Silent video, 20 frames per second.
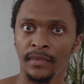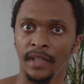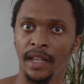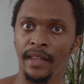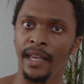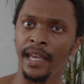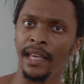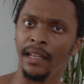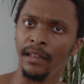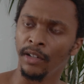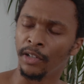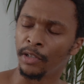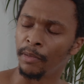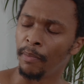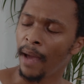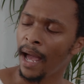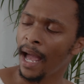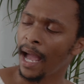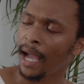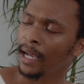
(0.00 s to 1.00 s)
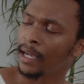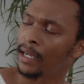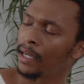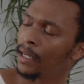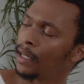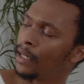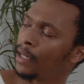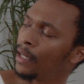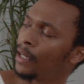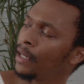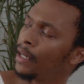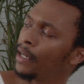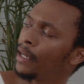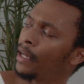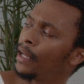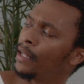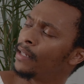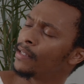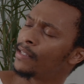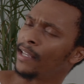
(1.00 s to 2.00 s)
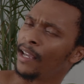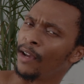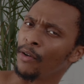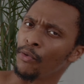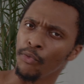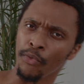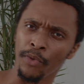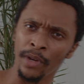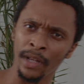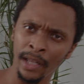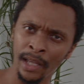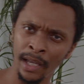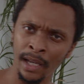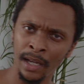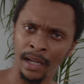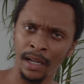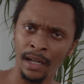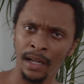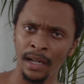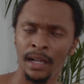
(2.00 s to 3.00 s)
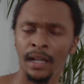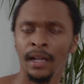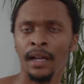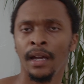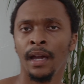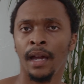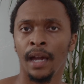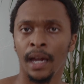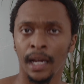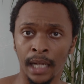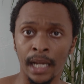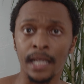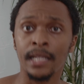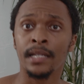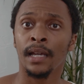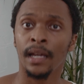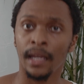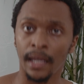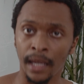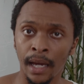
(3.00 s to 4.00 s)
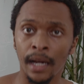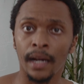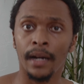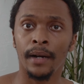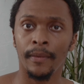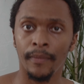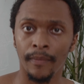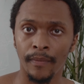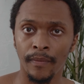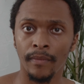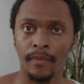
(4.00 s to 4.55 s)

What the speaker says: And then he looked back and said, really? And I said, yeah.